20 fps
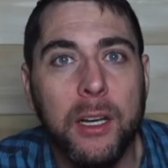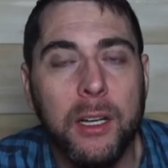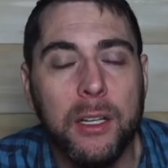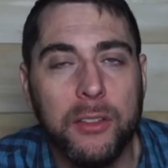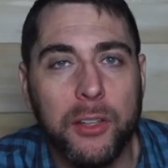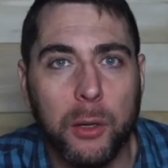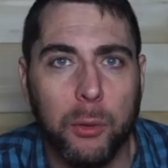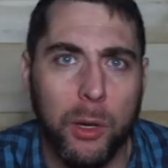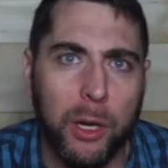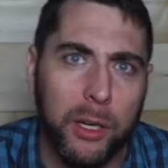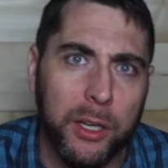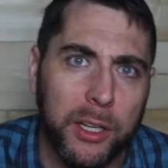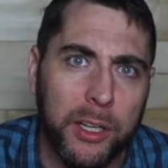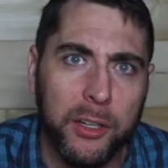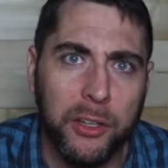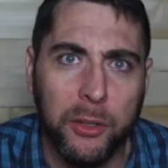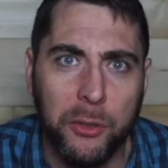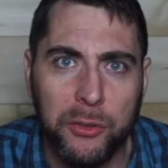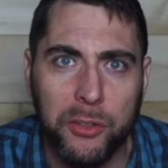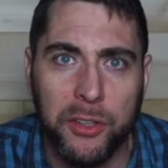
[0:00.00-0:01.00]
It's like, well, he
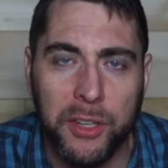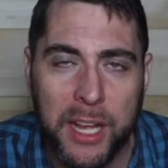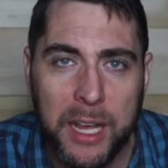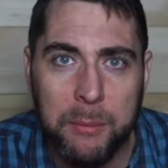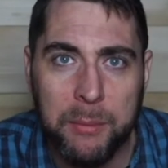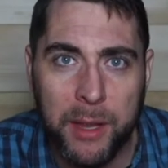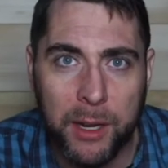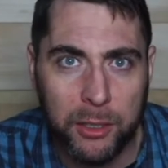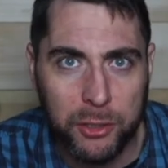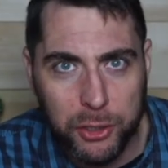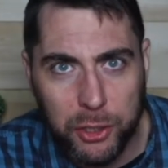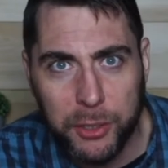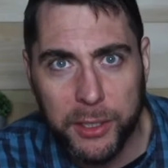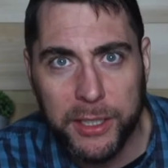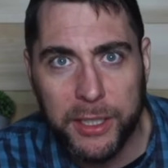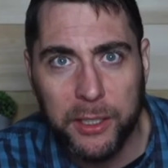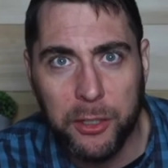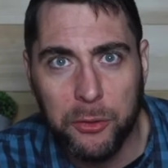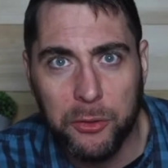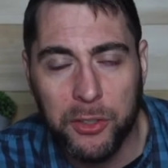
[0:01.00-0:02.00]
didn't use a name there. Sure, he
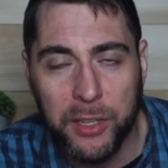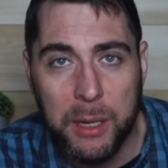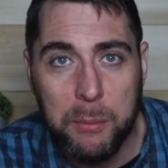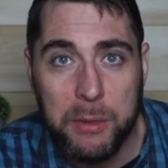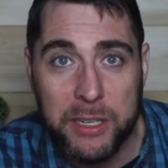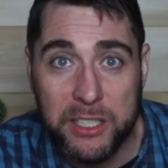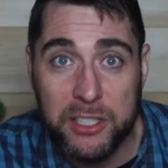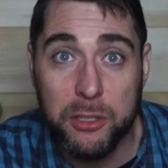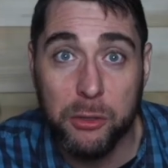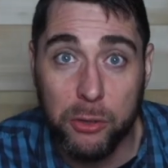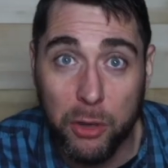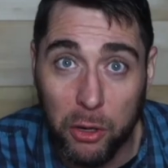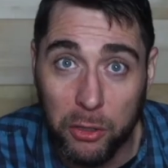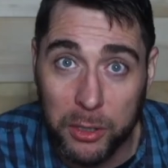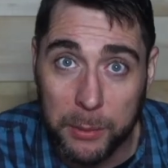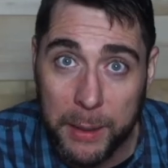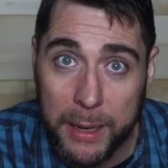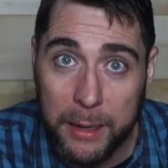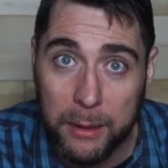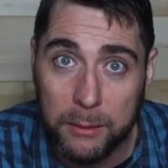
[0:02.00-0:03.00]
didn't use a name, but he still called
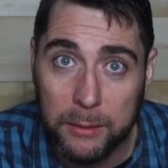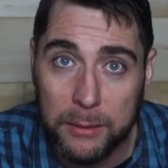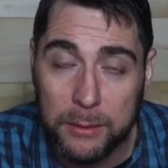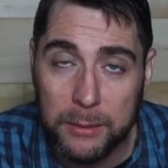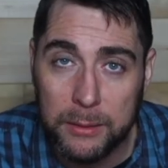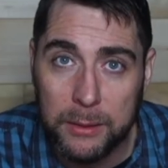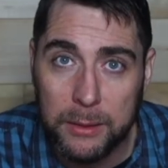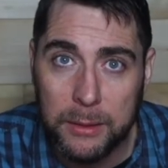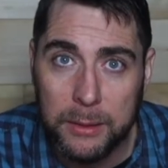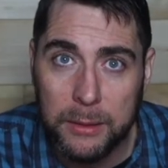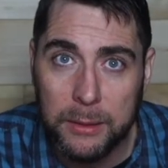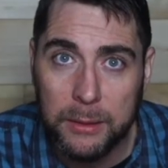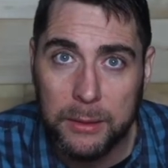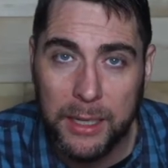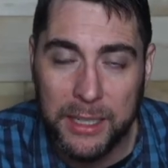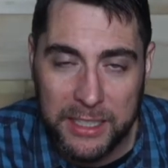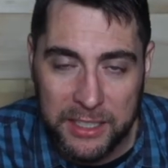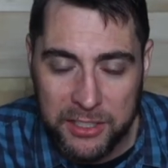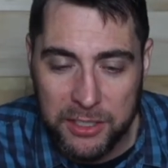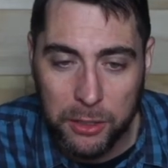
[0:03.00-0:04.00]
him out.
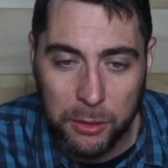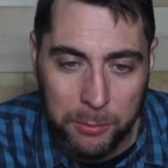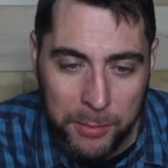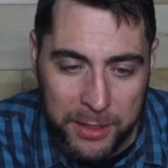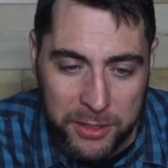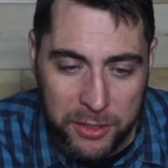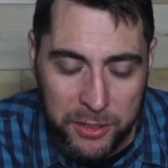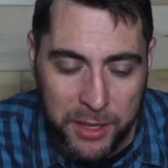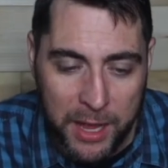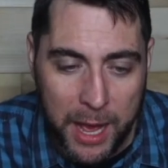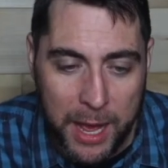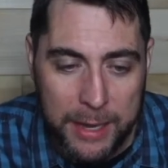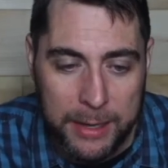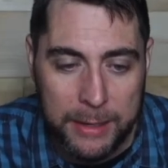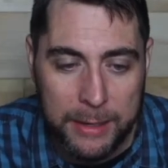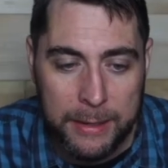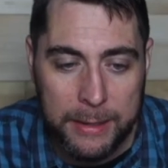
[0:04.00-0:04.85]
And he still mentioned that.